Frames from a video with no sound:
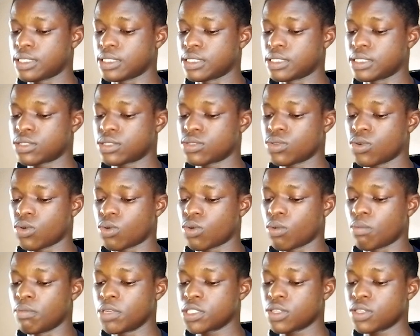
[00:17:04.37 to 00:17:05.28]
it. So
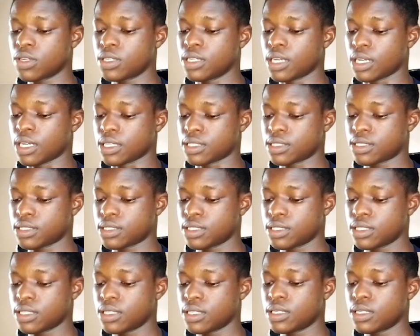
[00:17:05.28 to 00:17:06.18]
make sure that
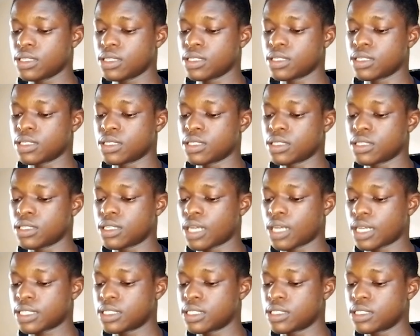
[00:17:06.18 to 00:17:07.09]

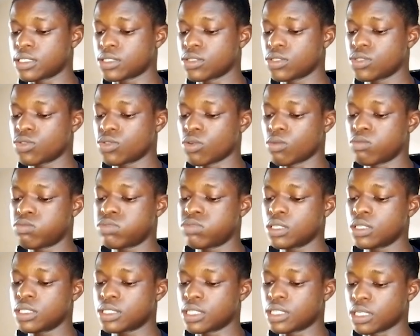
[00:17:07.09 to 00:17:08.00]
that thing is going to
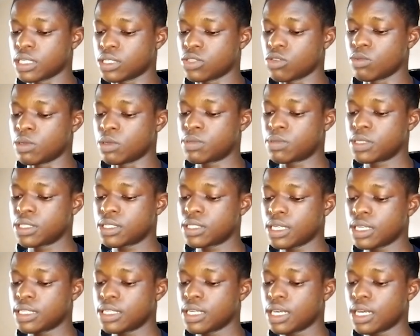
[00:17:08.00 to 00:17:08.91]
be
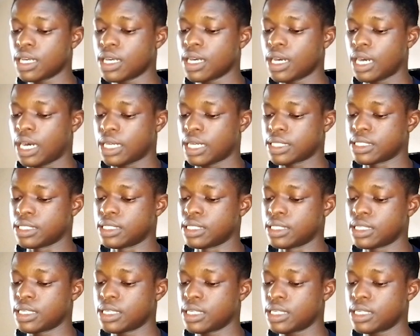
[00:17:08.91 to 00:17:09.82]
printed at the
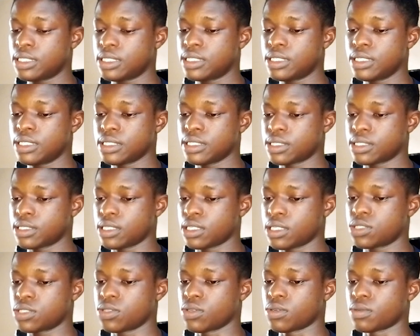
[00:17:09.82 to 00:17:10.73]
head
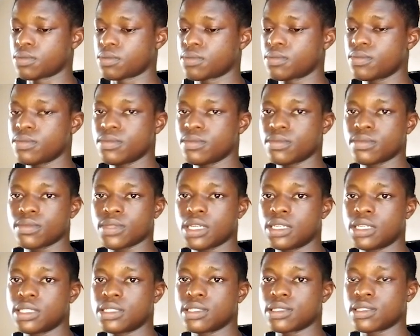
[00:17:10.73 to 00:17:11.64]
section.
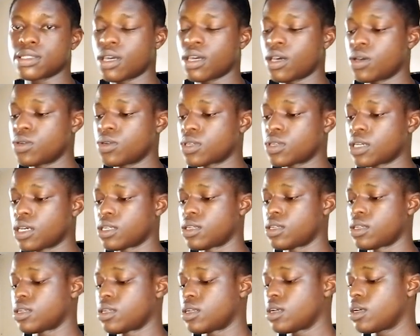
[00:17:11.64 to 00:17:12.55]
This is how you
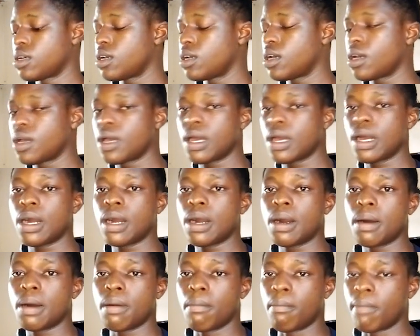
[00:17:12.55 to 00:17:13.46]
can
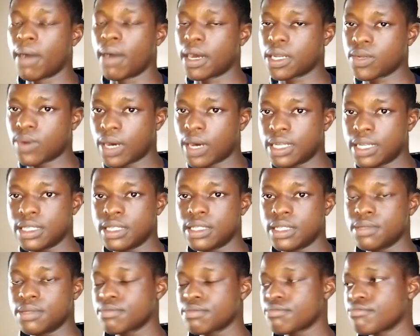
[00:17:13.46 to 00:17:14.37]

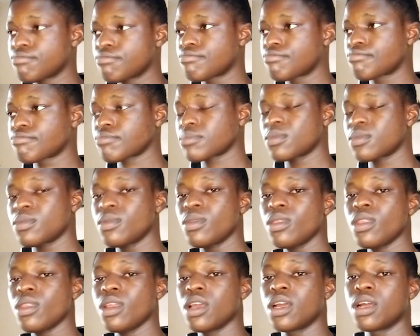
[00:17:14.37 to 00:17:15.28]
manually,
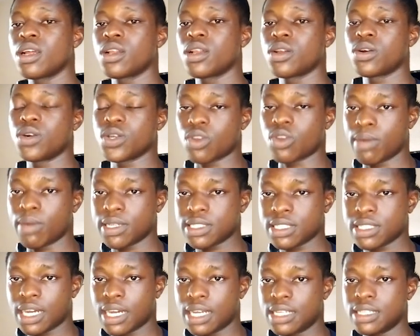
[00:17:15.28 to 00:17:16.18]

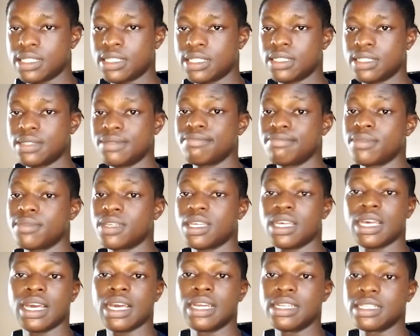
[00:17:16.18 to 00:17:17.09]
automatically,
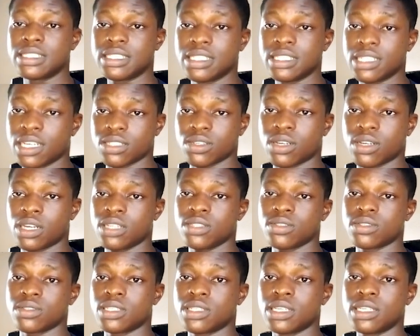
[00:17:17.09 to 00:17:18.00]
anything that you want to
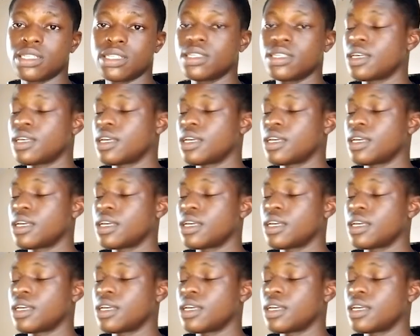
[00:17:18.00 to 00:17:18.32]
say,